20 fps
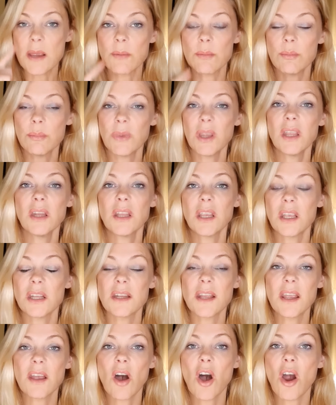meaning
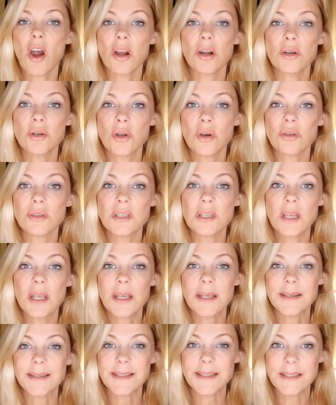they are not
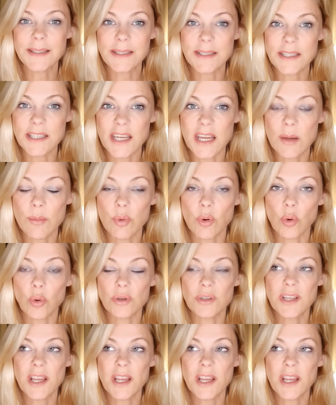stable.